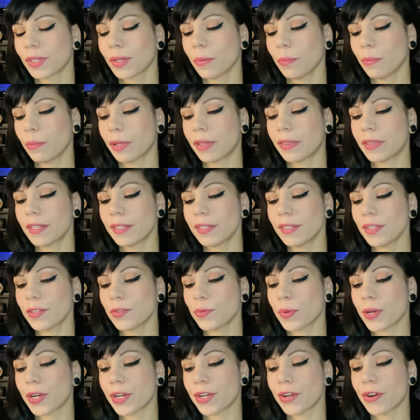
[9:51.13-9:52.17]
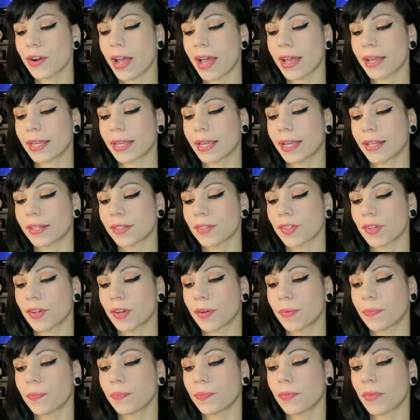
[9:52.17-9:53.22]
But this is where you're at,
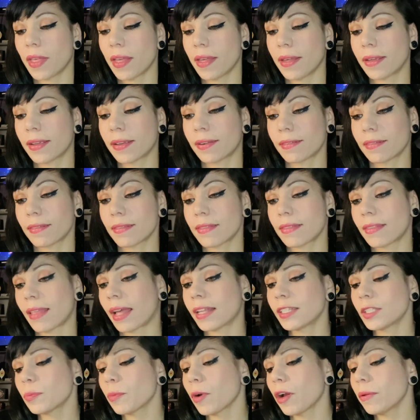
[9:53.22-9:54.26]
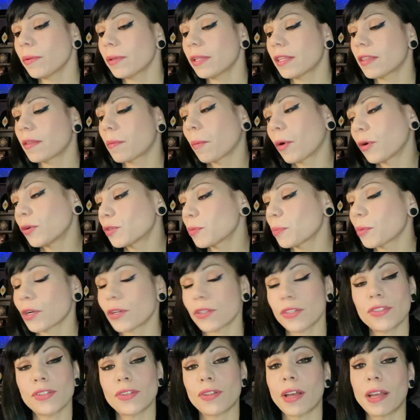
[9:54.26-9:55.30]
Cancer. And that's probably the most
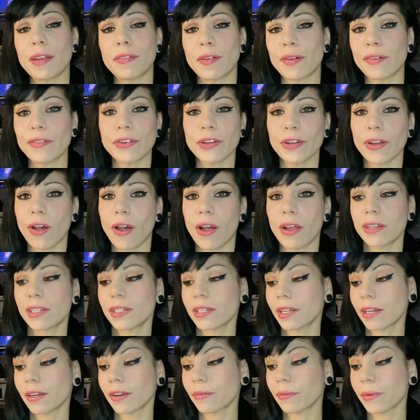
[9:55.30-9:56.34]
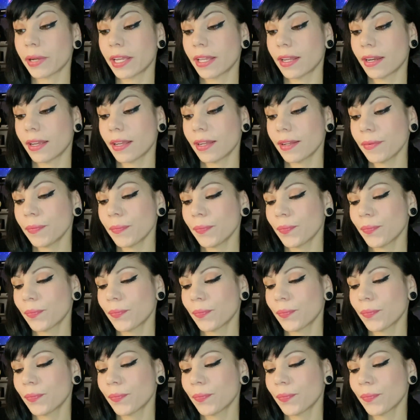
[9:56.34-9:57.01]
personal I've ever gotten in a reading.